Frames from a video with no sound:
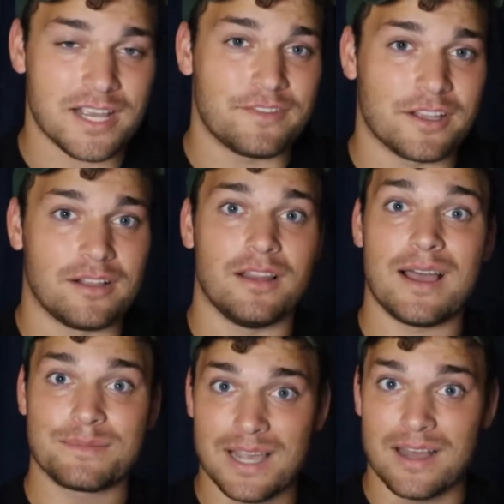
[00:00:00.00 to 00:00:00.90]
have to
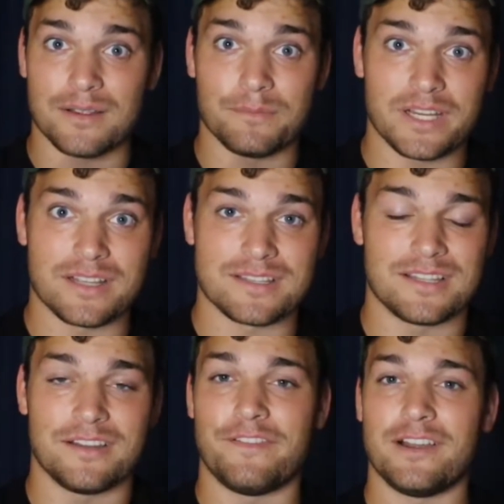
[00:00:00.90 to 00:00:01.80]
collapse on him because the
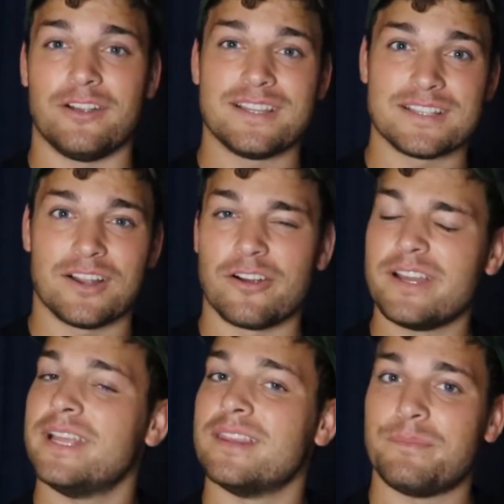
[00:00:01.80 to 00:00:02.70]
defender isn't
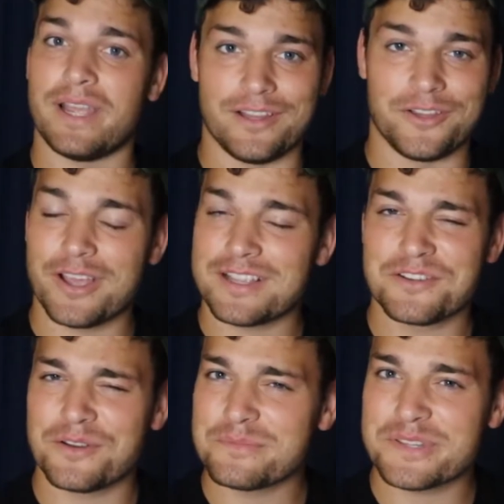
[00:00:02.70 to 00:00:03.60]
already in the paint. You guys know
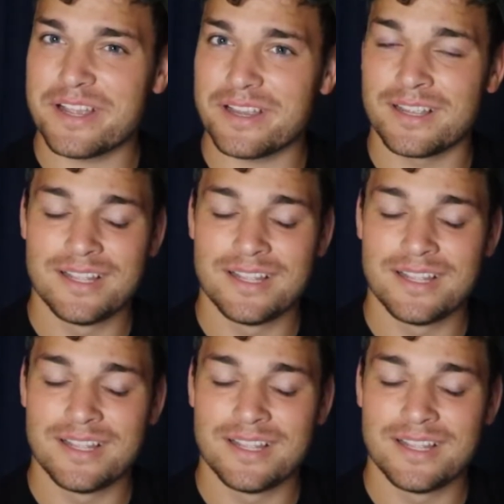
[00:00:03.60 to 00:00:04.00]
what I'm saying?